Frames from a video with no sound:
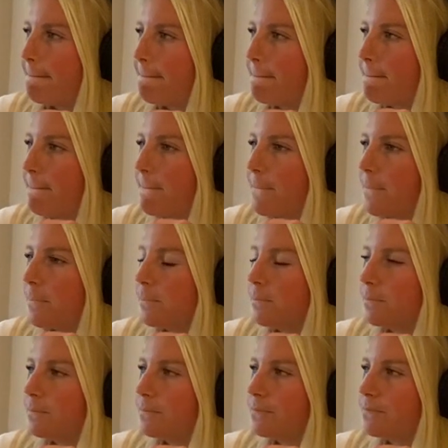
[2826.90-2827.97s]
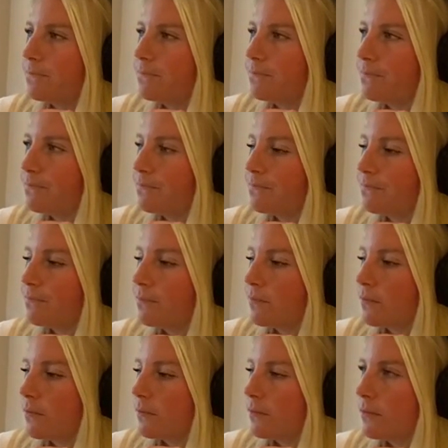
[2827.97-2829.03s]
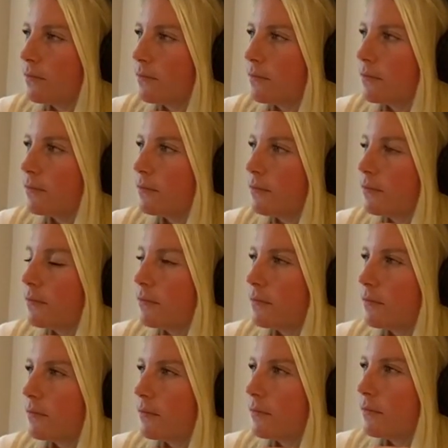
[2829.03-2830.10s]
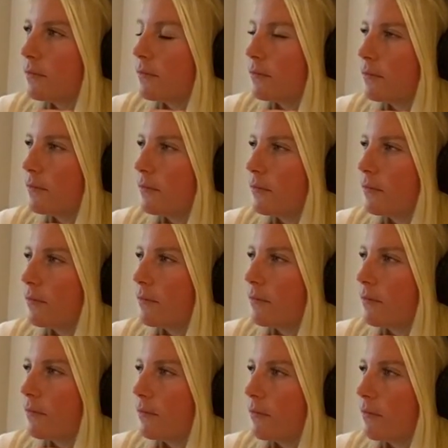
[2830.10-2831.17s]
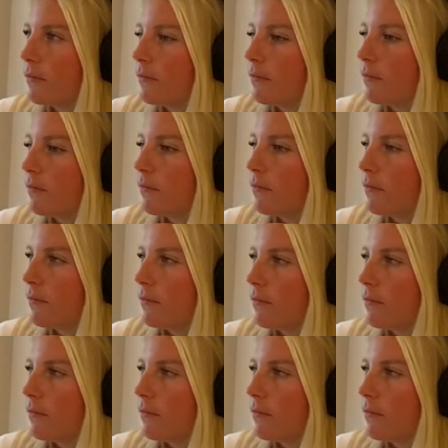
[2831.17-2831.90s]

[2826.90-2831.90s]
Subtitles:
(silent)